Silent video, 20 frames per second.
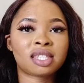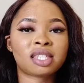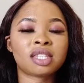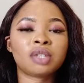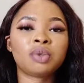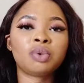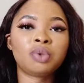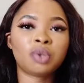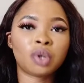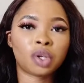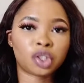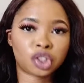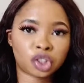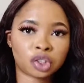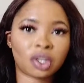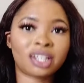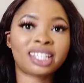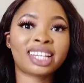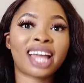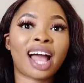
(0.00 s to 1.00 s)
till you're
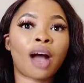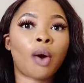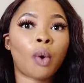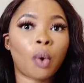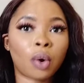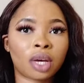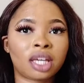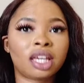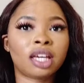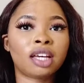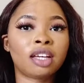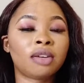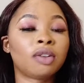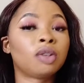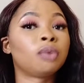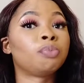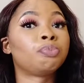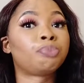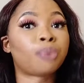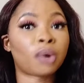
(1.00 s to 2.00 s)
sure they are okay,
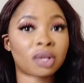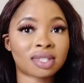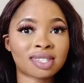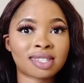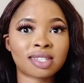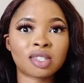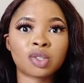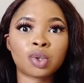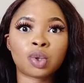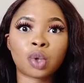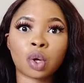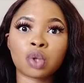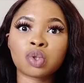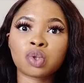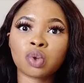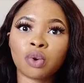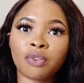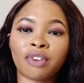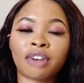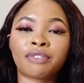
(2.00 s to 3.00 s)
but
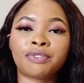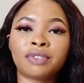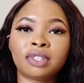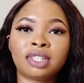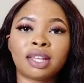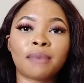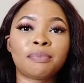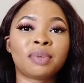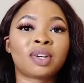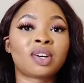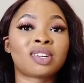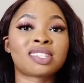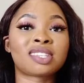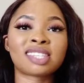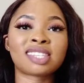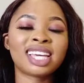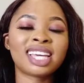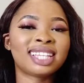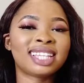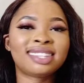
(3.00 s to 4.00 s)
don't overfeed them,
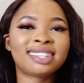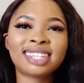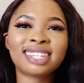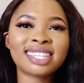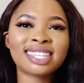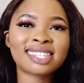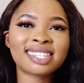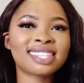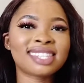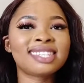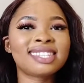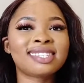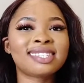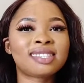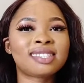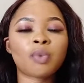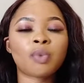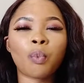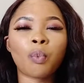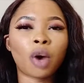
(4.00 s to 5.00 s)
because this
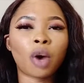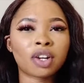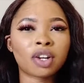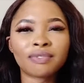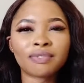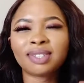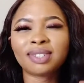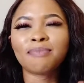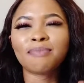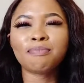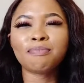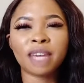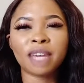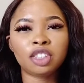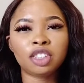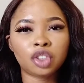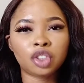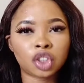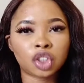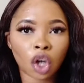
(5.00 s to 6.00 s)
is one of the
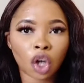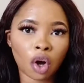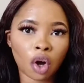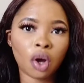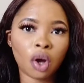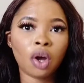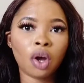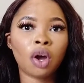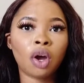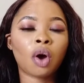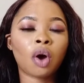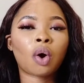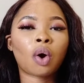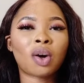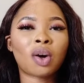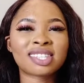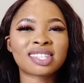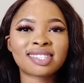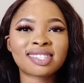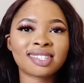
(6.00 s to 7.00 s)
major
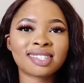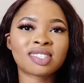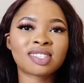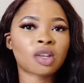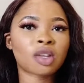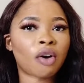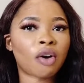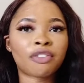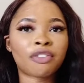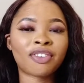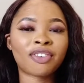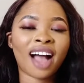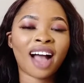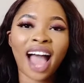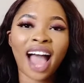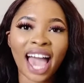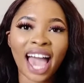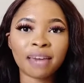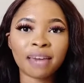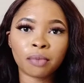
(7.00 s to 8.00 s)
causes of
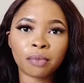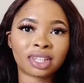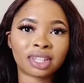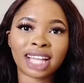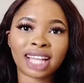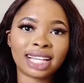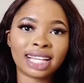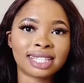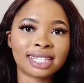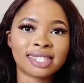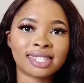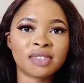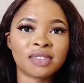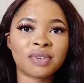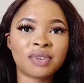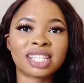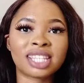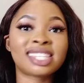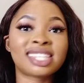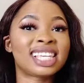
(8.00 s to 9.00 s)
high mortality
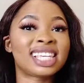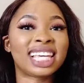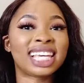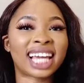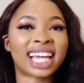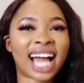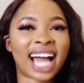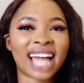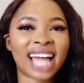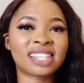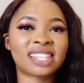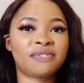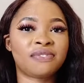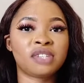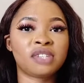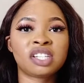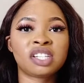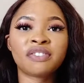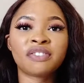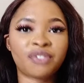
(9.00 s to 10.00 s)
rates in
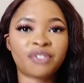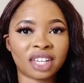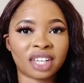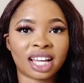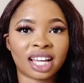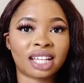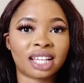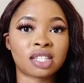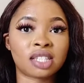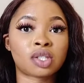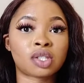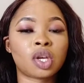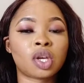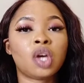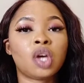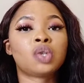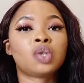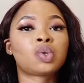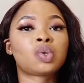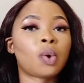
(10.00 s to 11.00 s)
catfish fingerlings.
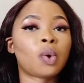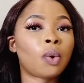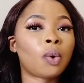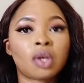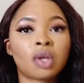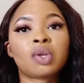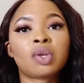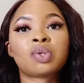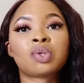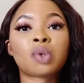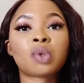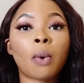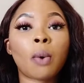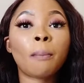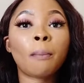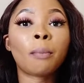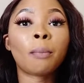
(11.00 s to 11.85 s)
So